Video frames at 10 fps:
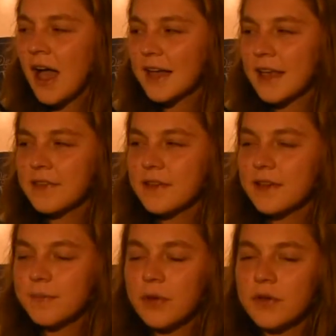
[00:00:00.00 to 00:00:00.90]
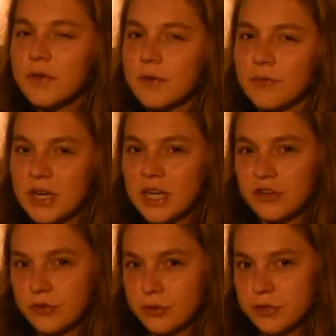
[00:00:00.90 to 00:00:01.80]
I guess these books are really
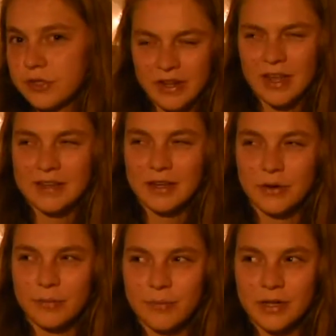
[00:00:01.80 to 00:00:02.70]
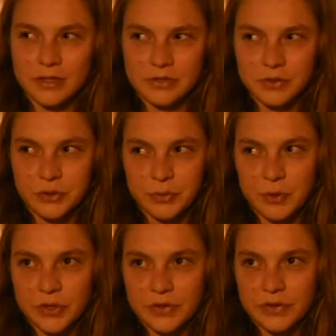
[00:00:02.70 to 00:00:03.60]
short, like they're middle school
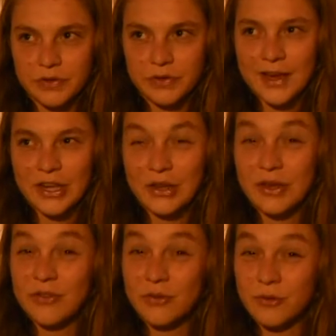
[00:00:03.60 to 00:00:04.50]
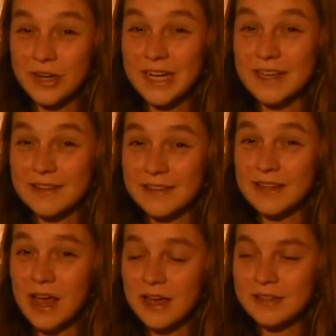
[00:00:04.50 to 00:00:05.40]
books, and you can really see
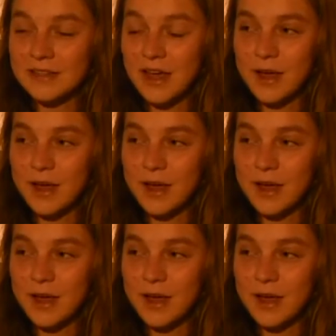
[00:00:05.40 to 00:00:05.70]
that.